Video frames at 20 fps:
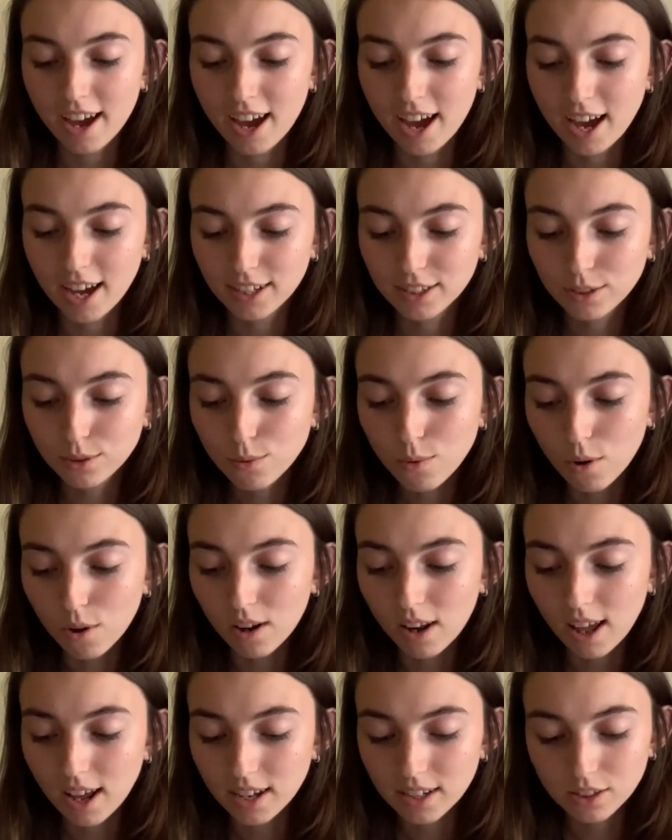A
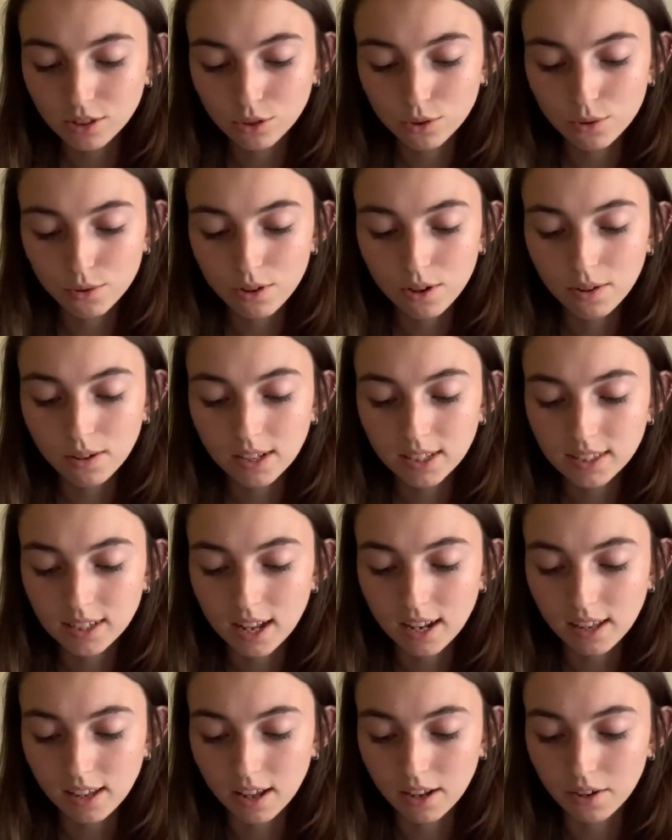scuola studio
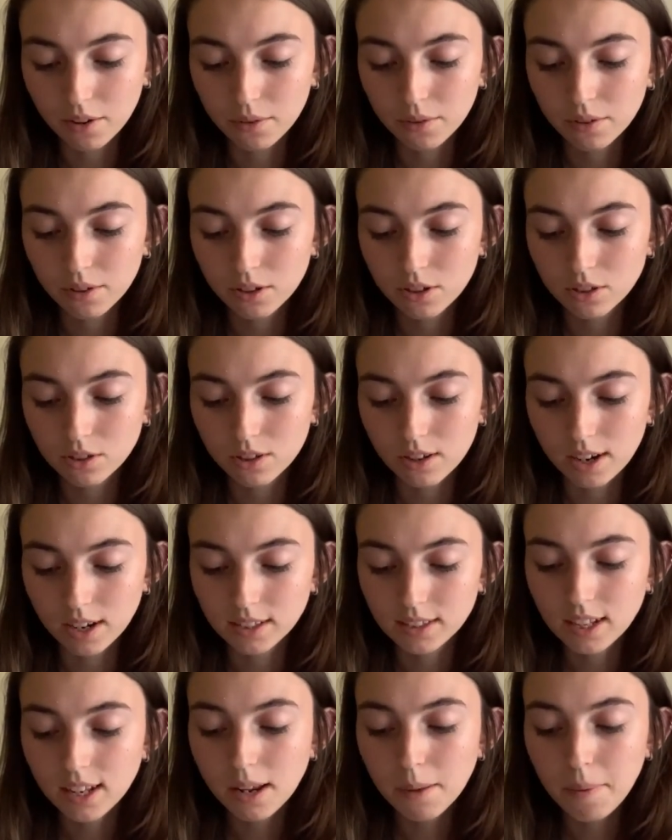l'italiano.
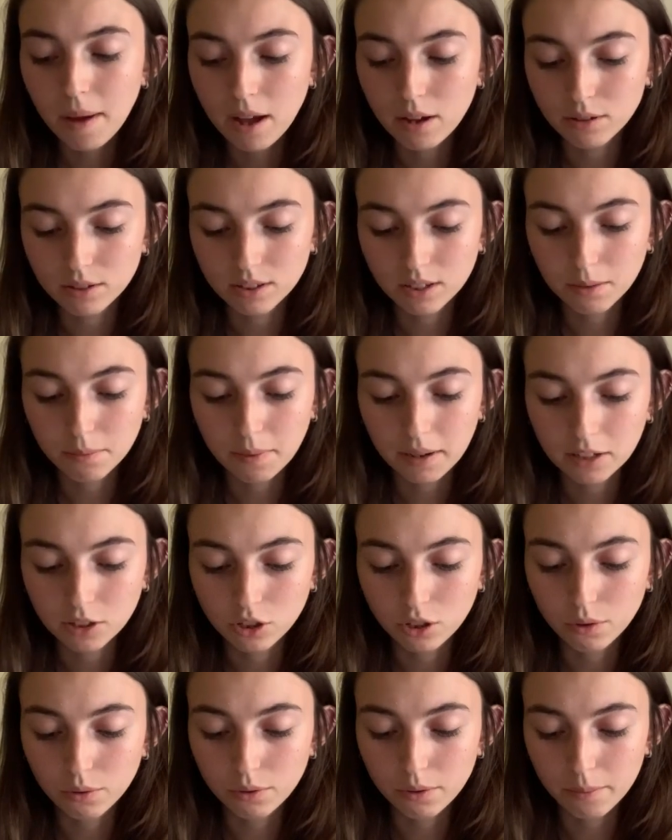Durante la pausa mangio
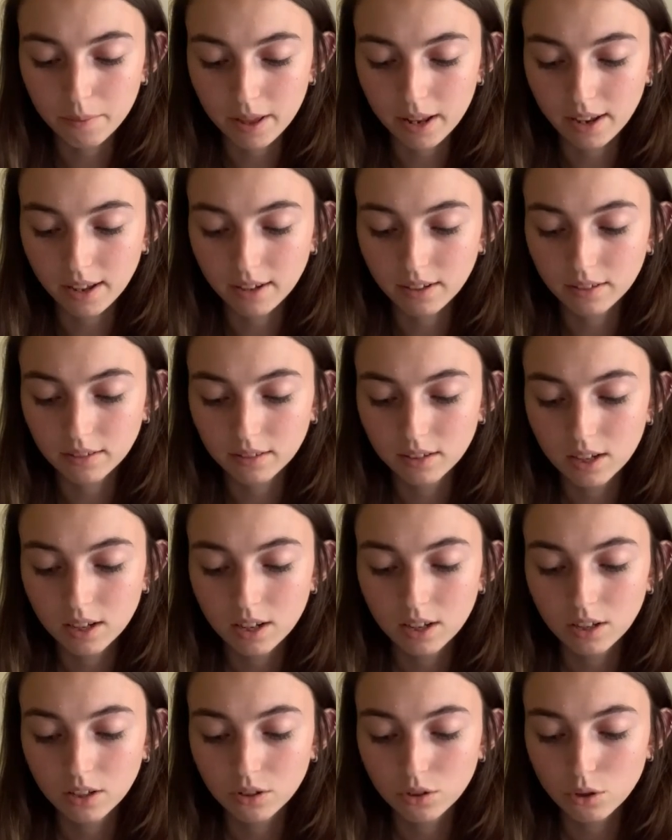una mela.
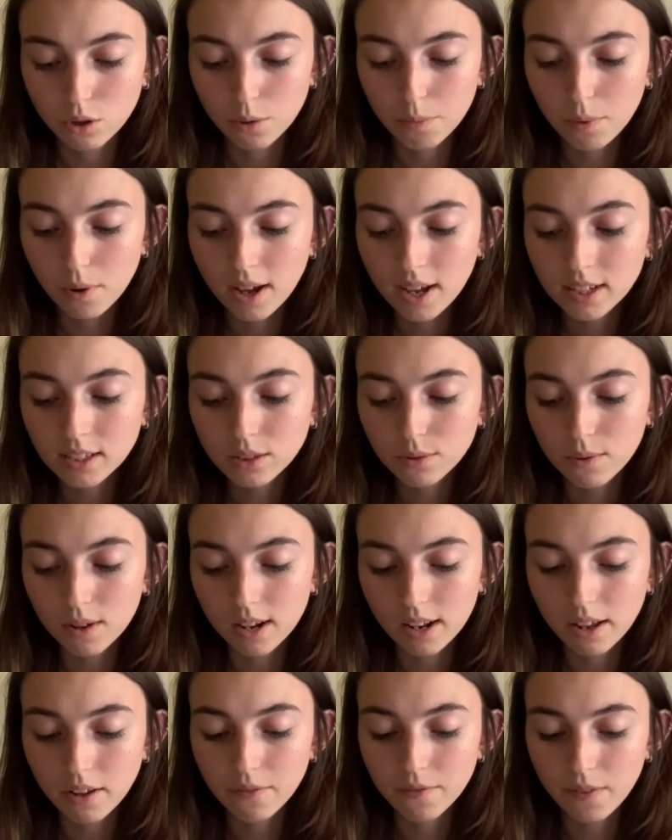Dopo la
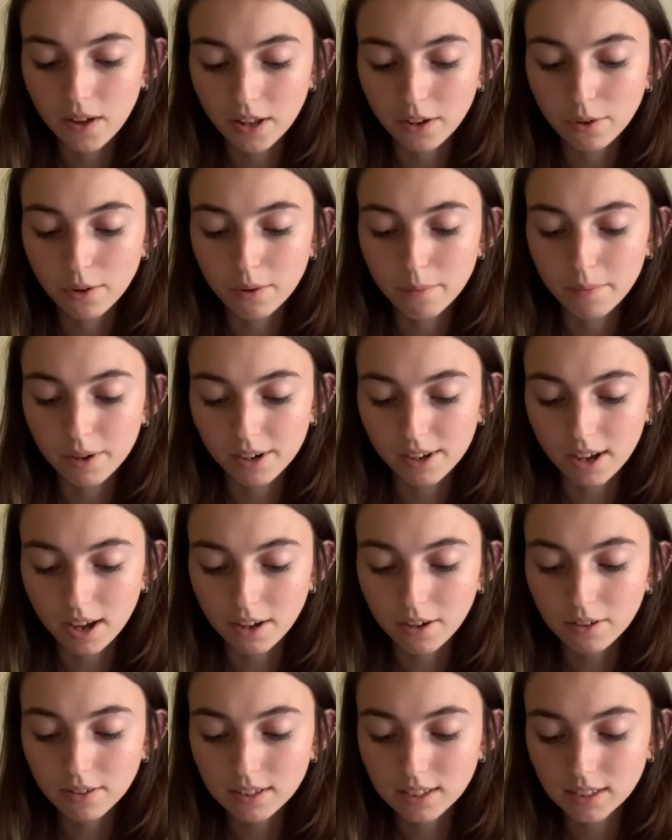scuola vado al mercato
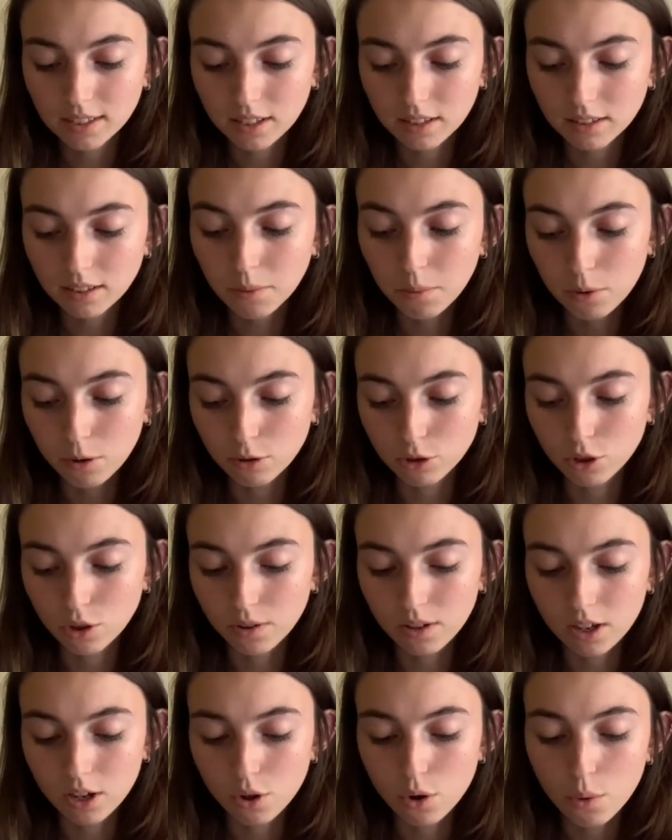di Sant'Ambrogio
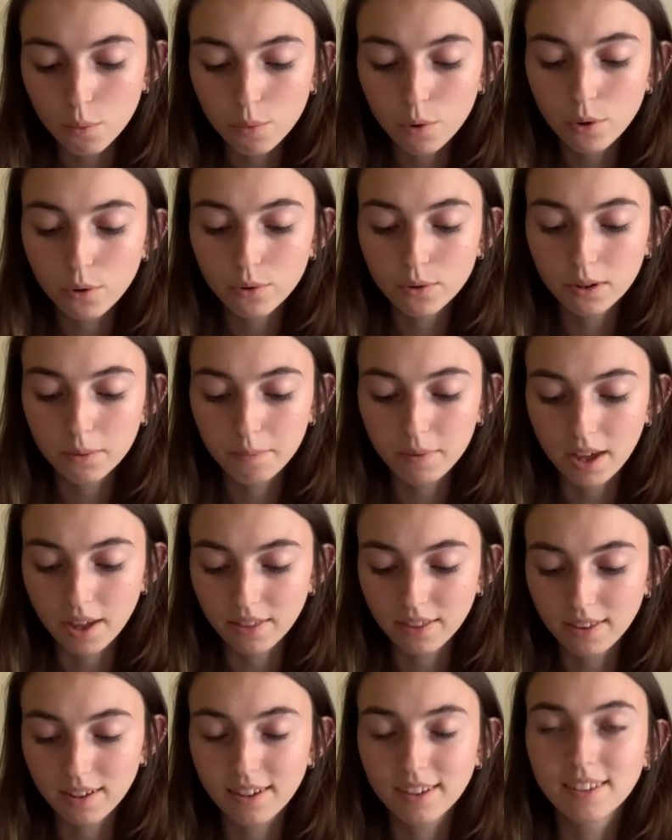e compro una
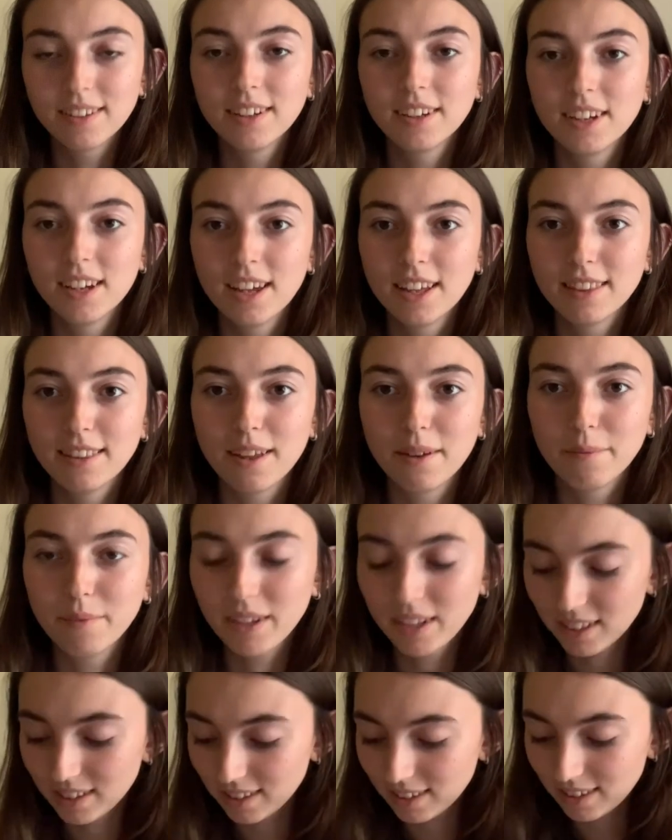pianta. That
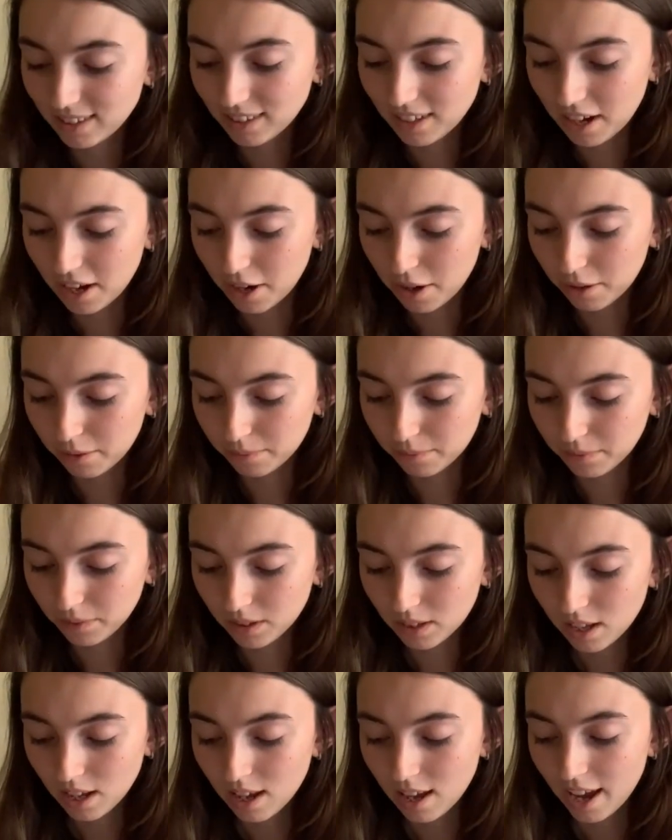means um,
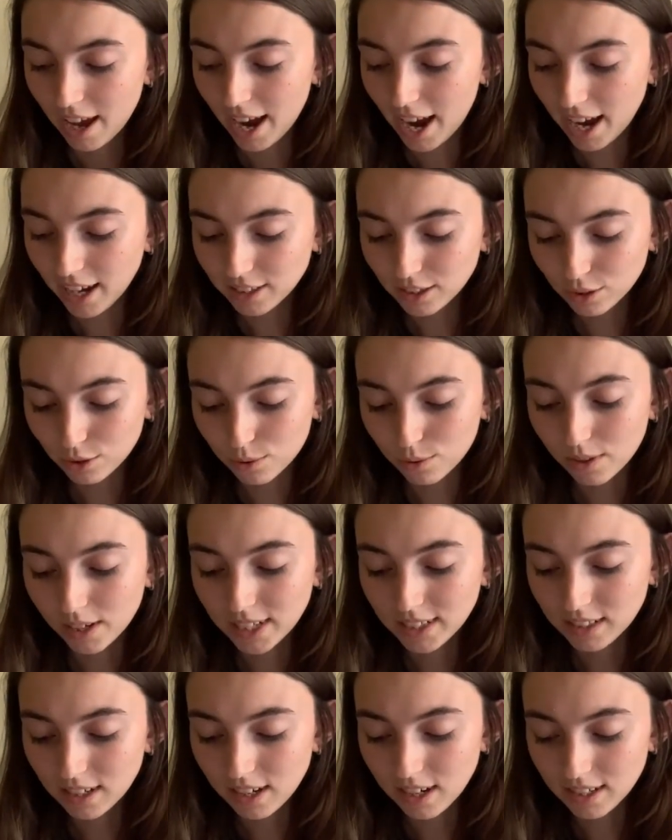at school I
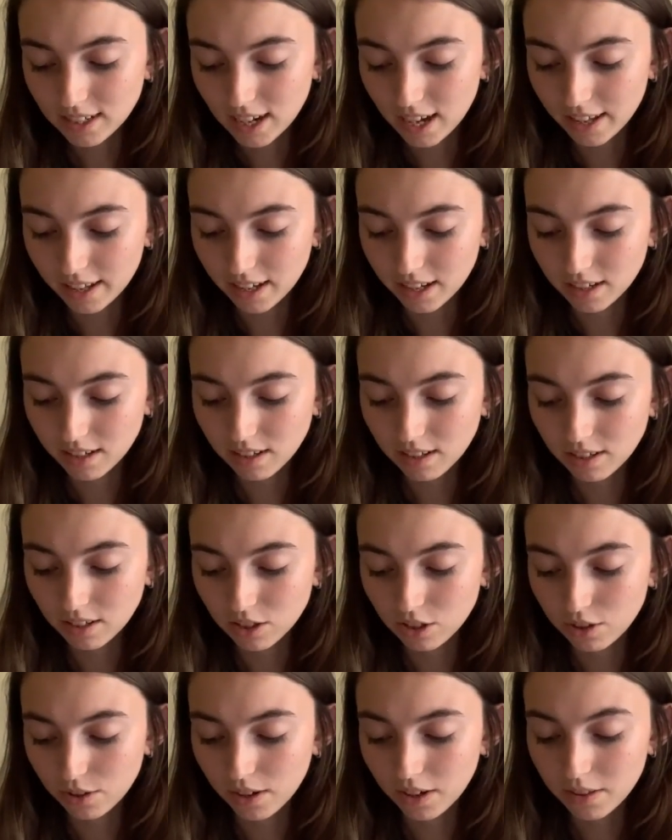study Italian,
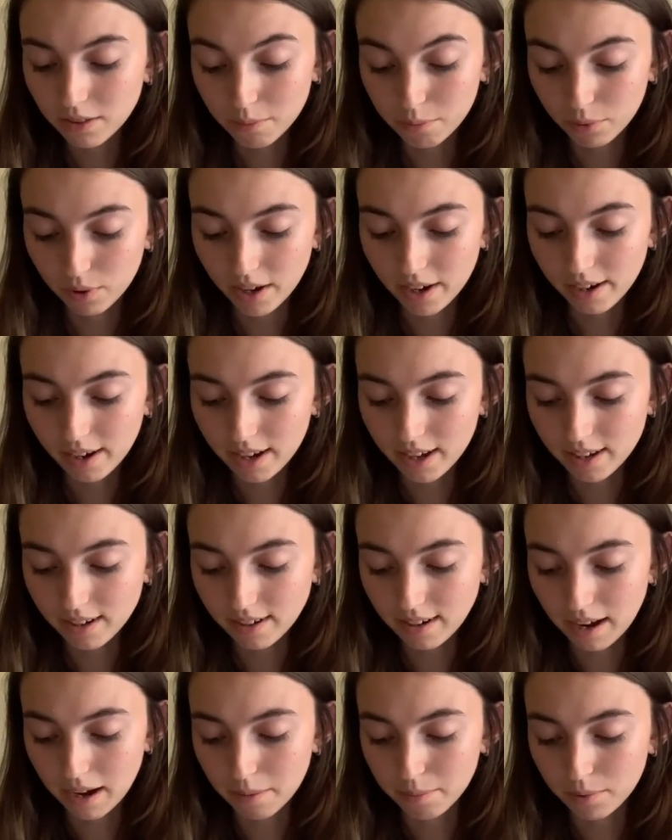during the break I eat an
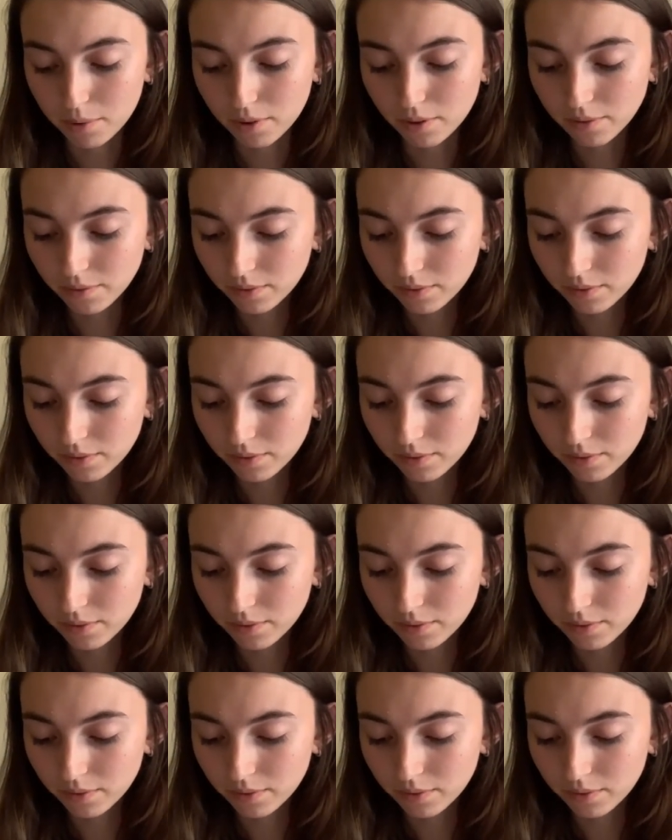apple,